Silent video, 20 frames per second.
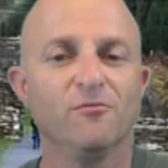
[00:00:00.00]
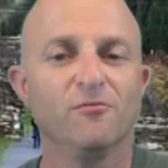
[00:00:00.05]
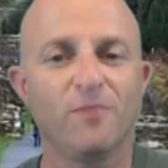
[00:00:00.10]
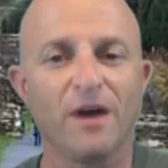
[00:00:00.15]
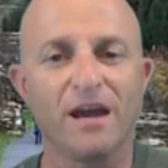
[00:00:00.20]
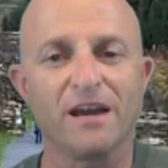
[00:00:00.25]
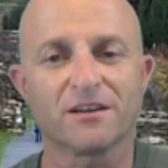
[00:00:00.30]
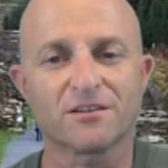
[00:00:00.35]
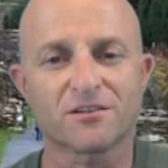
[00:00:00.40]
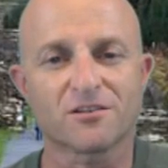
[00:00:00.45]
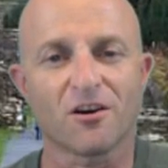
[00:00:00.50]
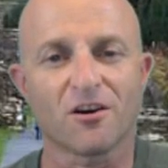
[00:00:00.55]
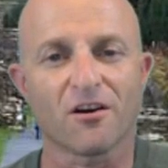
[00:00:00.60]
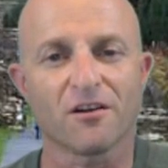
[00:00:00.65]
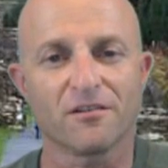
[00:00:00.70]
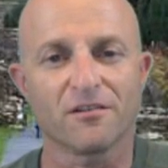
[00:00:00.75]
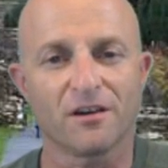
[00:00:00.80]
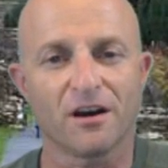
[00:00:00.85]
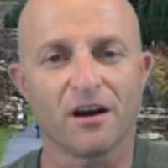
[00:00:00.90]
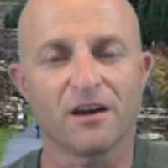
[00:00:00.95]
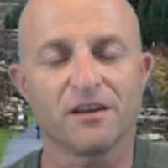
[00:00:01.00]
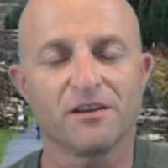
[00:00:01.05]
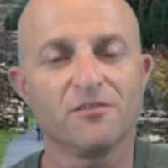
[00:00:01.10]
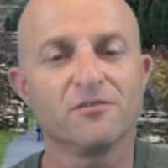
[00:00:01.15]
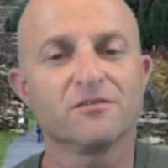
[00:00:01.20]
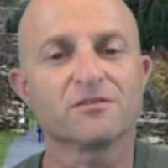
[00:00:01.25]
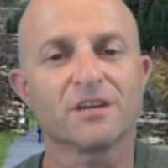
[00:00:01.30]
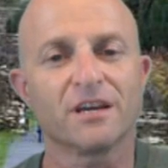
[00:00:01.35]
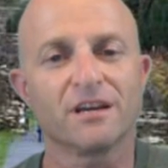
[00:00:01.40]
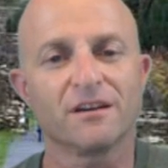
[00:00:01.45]
banks start
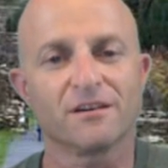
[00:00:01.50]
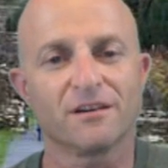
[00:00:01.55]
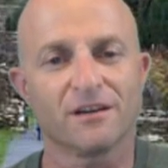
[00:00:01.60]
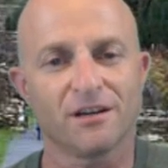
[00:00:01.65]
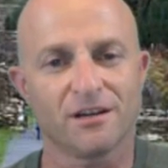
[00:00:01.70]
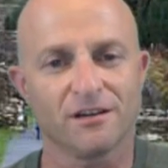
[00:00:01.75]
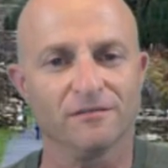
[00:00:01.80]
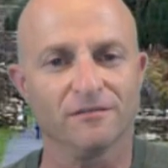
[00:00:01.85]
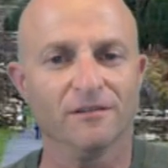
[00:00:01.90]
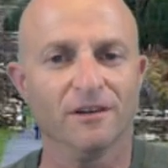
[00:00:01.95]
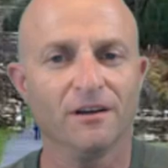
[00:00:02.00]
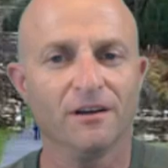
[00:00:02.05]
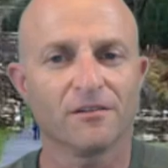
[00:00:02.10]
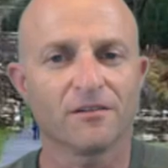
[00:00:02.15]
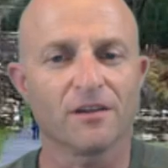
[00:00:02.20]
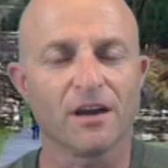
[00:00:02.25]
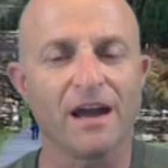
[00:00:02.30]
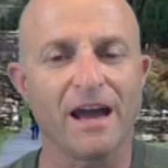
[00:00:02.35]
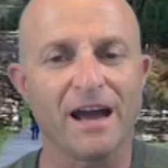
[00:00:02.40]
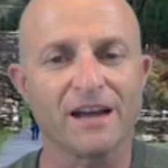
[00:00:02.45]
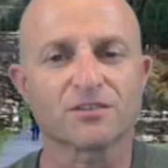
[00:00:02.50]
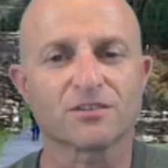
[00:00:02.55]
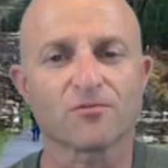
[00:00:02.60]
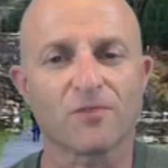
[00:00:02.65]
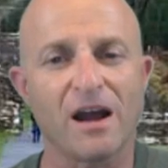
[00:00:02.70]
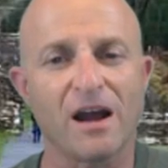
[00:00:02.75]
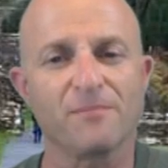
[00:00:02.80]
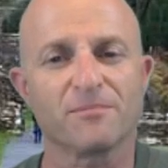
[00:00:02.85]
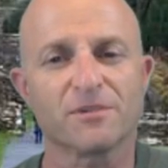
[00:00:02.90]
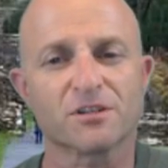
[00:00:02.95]
using the
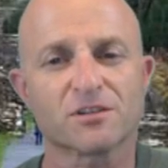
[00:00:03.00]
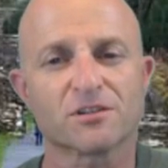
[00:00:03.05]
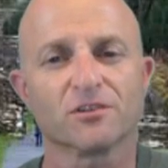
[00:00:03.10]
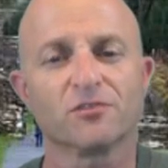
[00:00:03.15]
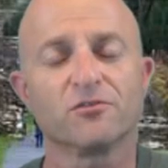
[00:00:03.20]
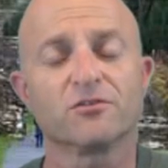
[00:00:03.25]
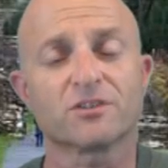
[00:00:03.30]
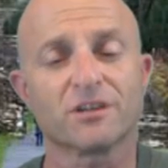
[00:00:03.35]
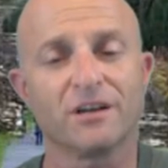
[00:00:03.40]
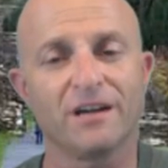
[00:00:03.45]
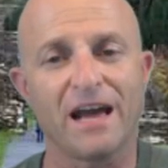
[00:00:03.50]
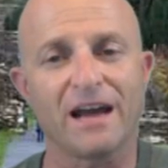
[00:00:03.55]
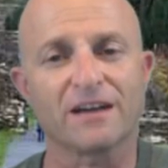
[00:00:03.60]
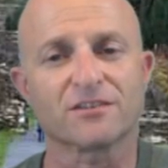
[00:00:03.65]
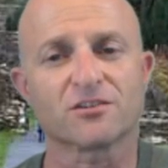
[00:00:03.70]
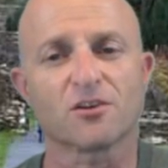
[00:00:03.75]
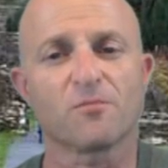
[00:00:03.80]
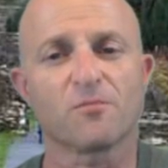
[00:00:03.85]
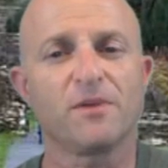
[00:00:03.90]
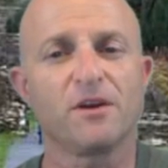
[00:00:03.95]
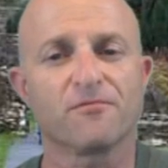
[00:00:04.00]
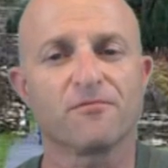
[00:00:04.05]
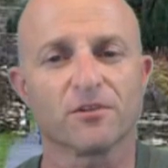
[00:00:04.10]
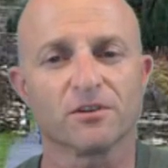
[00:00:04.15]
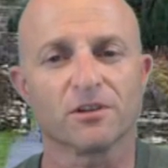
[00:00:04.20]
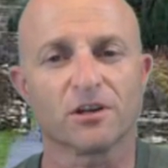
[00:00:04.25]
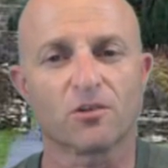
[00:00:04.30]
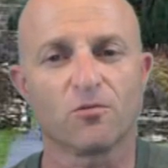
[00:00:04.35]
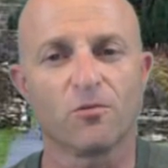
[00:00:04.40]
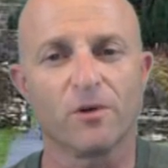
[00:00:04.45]
XRapid solution, XRP for
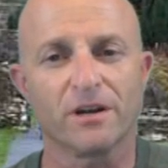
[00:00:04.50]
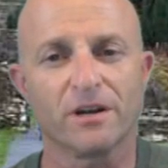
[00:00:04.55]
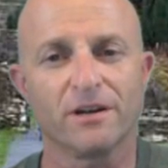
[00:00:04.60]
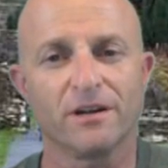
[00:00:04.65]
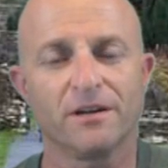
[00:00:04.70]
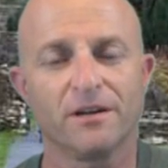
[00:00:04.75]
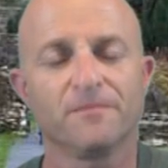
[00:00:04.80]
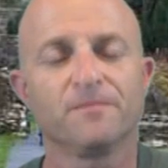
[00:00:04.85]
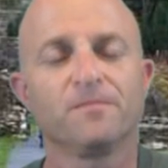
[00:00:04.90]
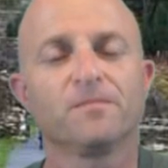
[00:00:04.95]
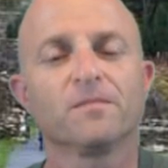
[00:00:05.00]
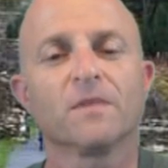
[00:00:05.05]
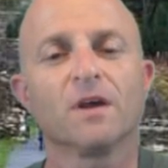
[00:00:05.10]
liquidity.